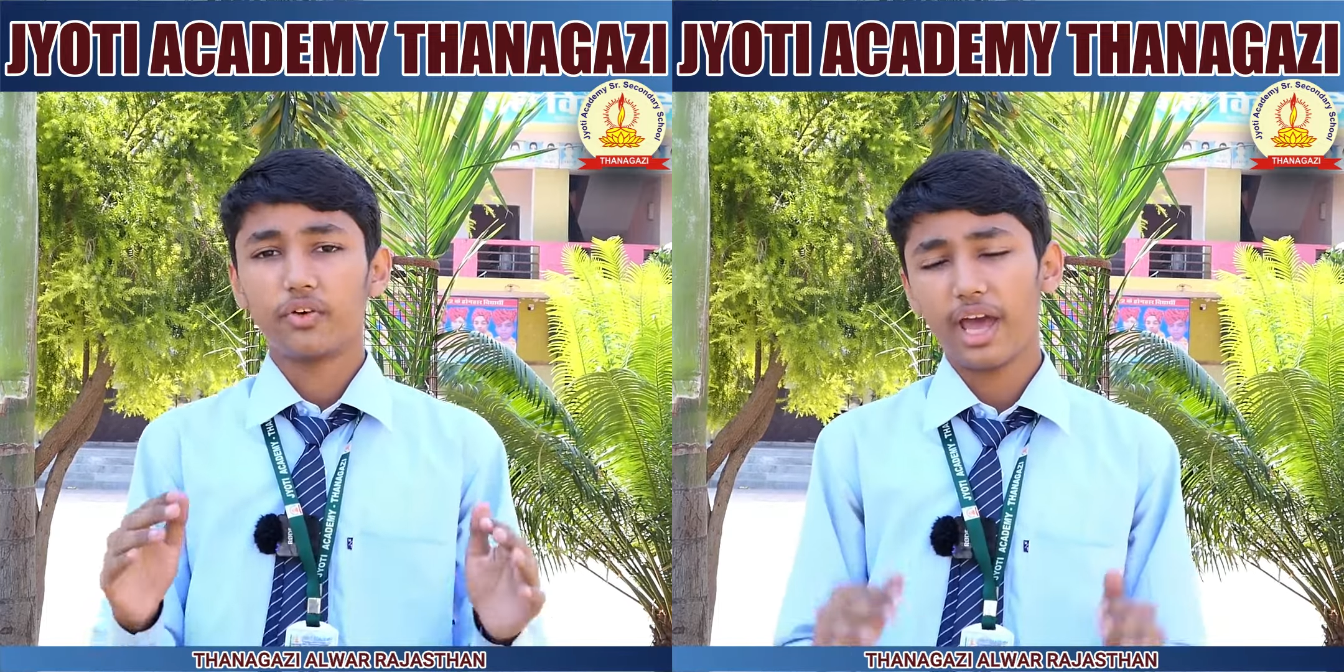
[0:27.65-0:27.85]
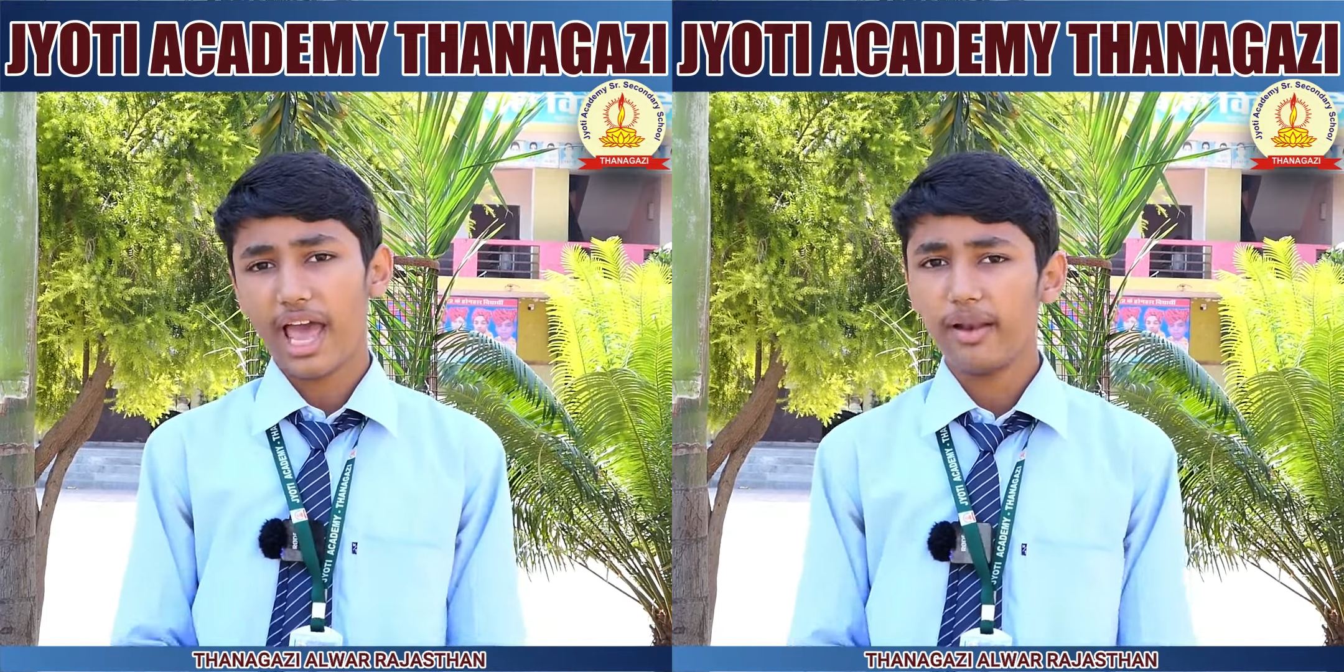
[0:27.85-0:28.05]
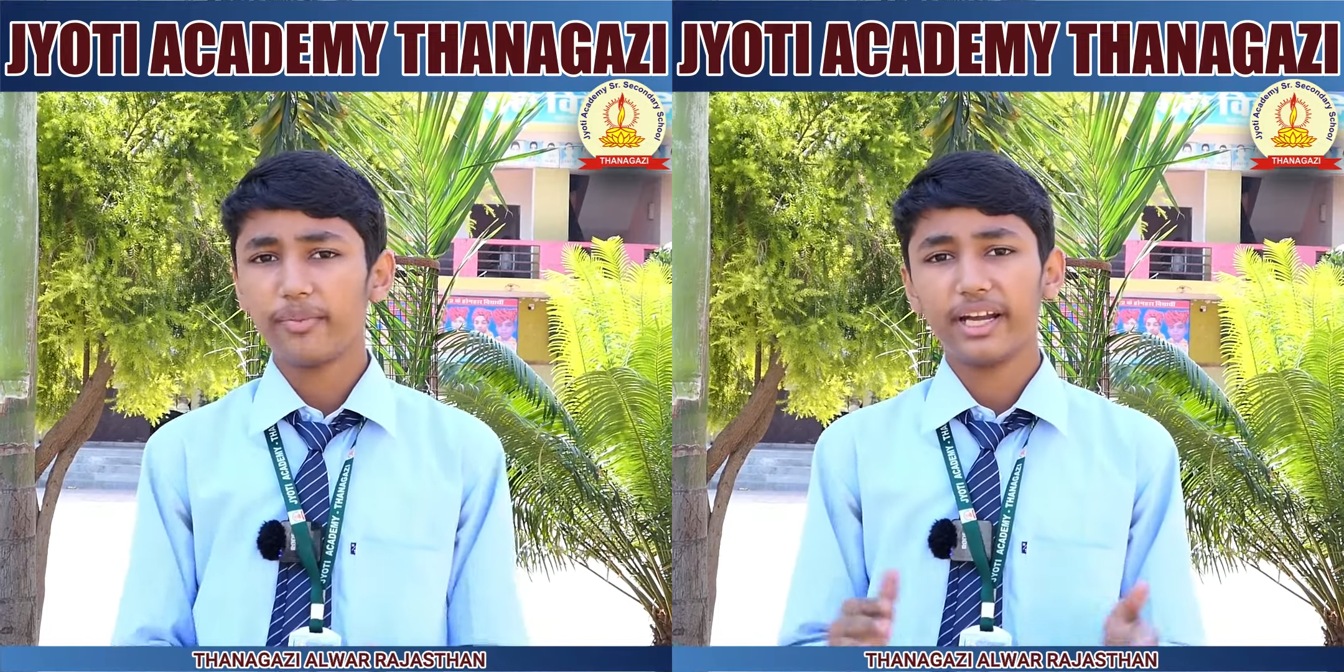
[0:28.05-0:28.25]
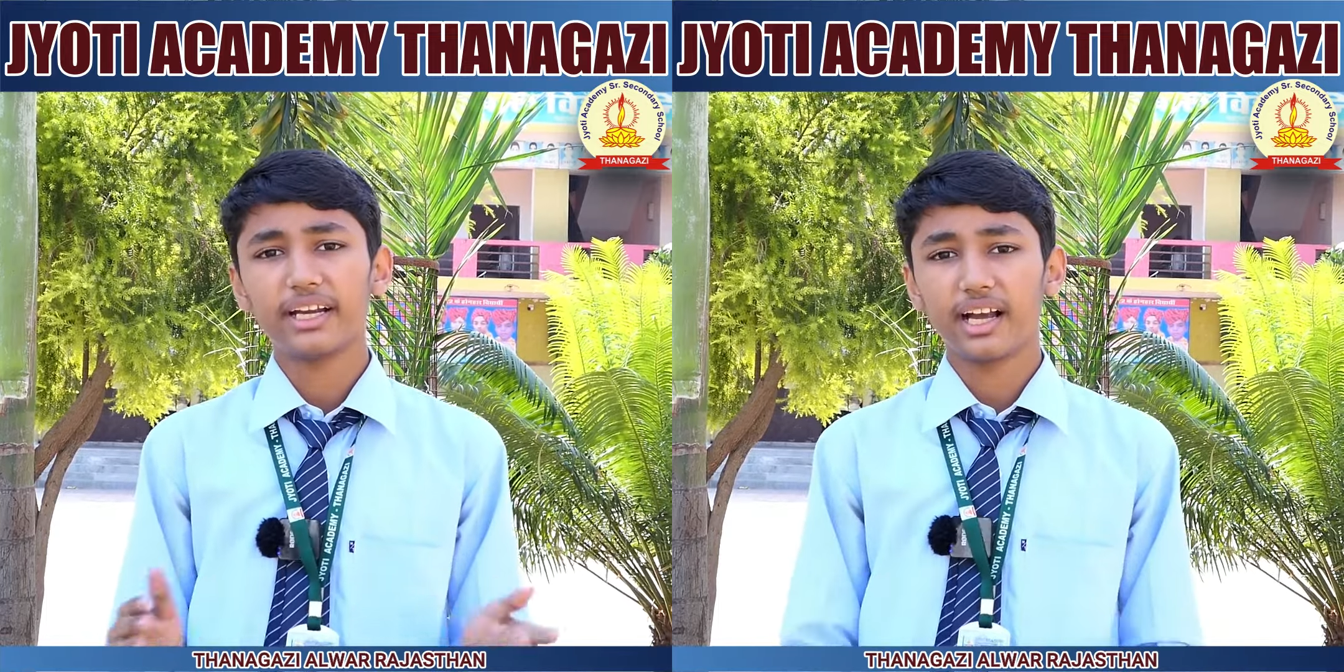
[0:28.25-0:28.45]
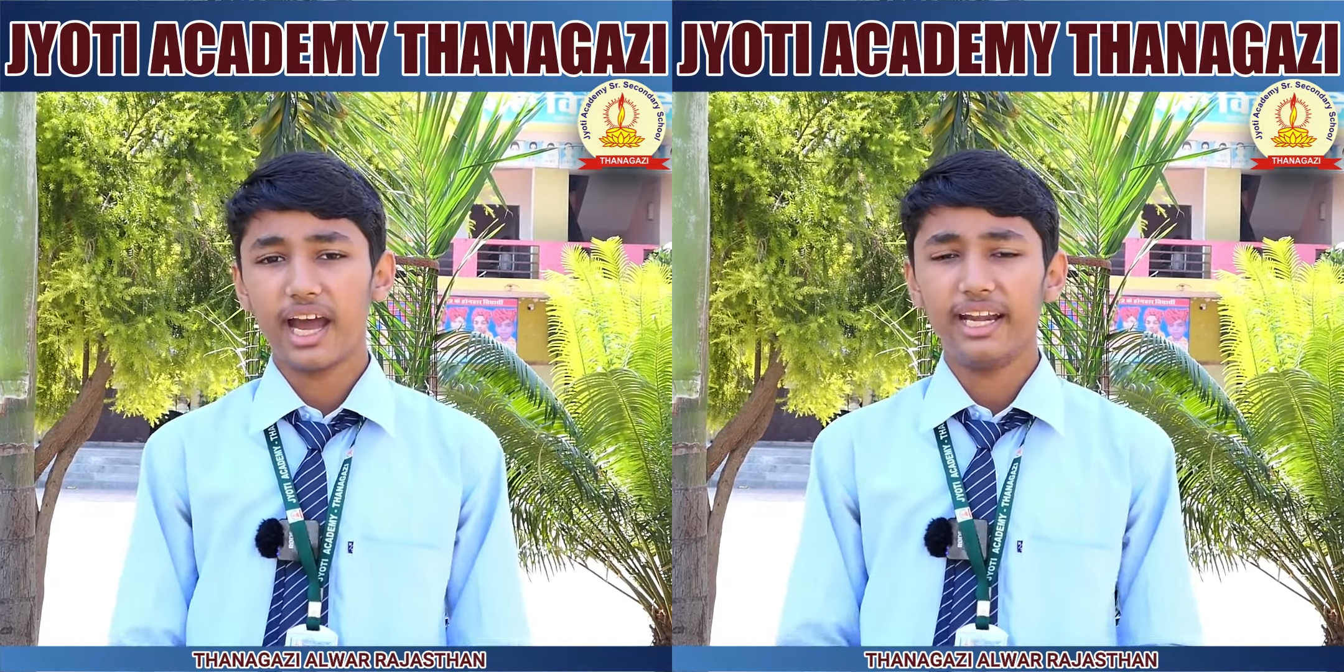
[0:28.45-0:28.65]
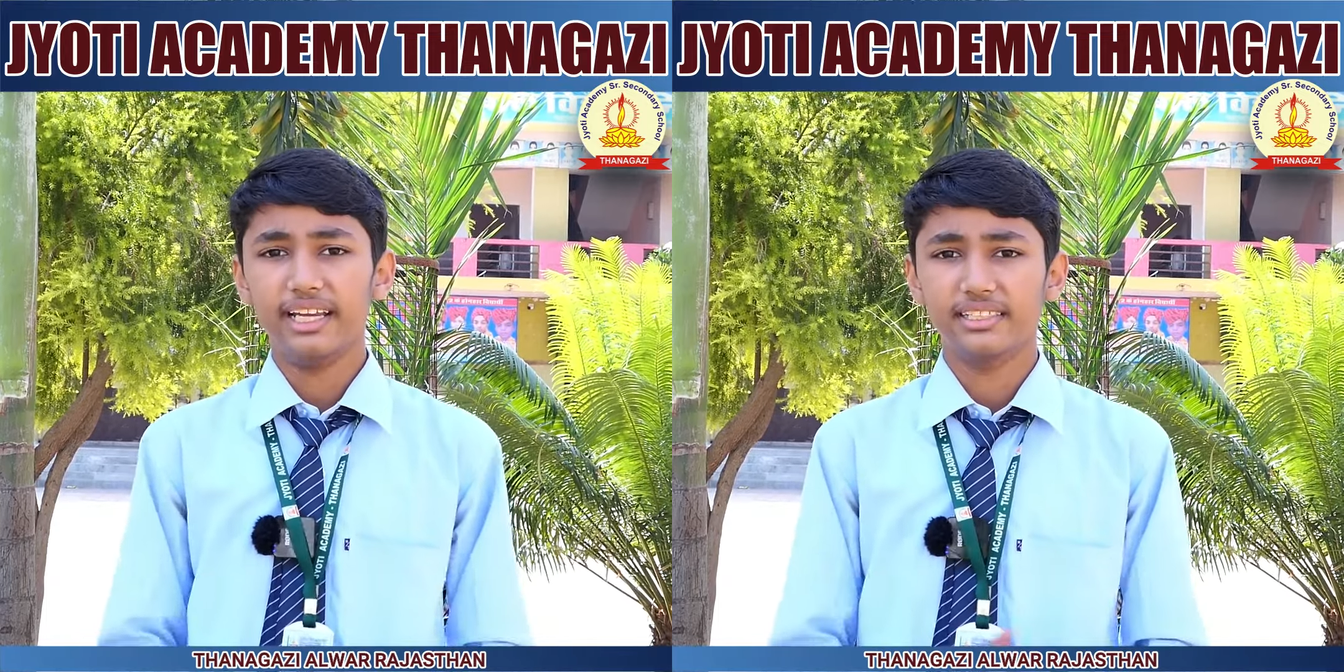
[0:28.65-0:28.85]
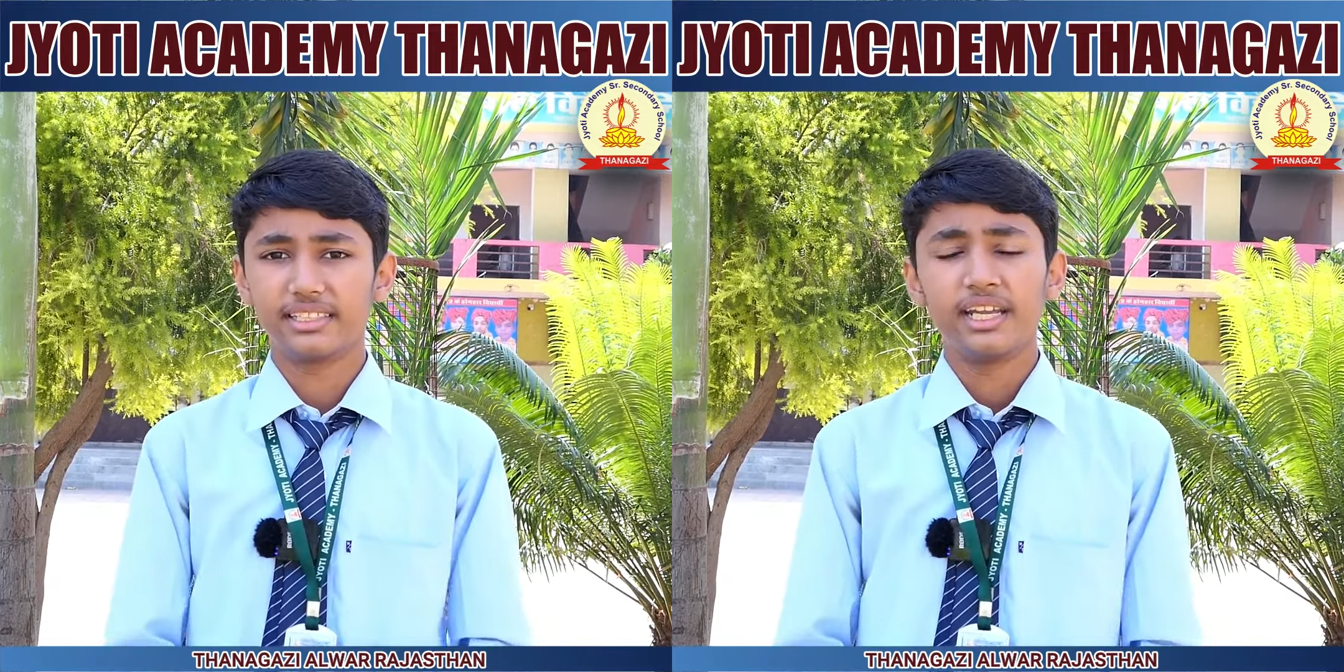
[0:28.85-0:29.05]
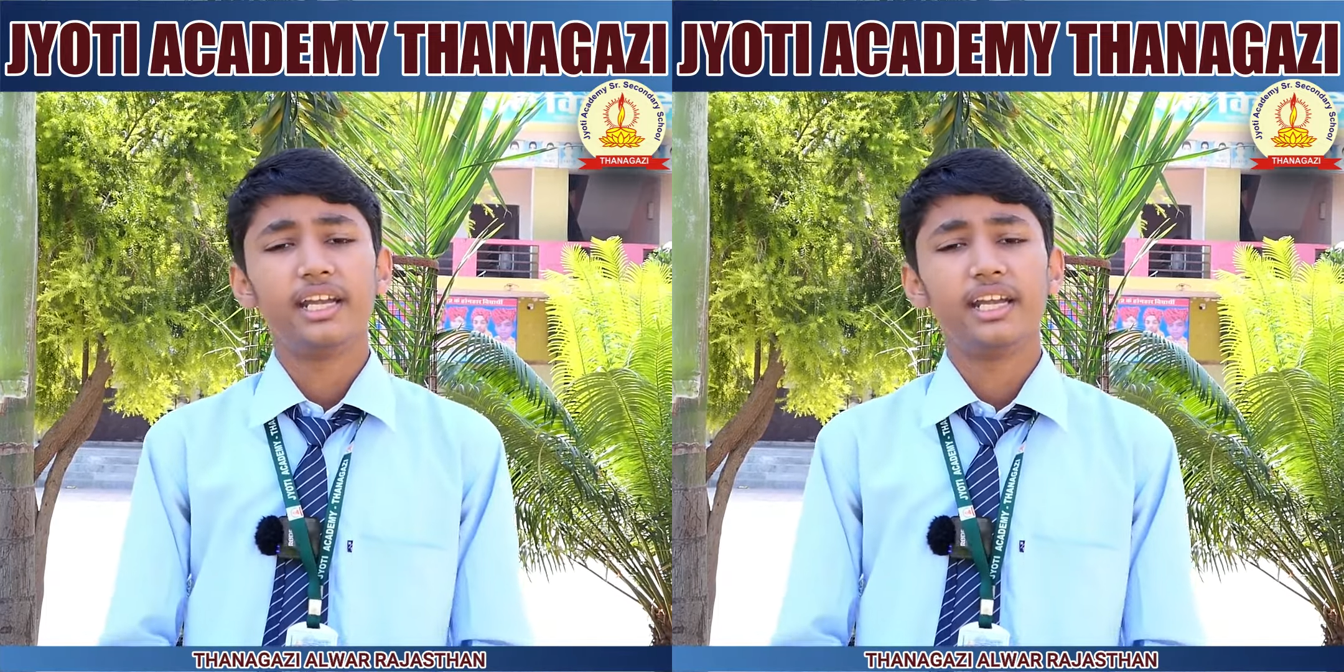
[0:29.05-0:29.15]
help and guidance.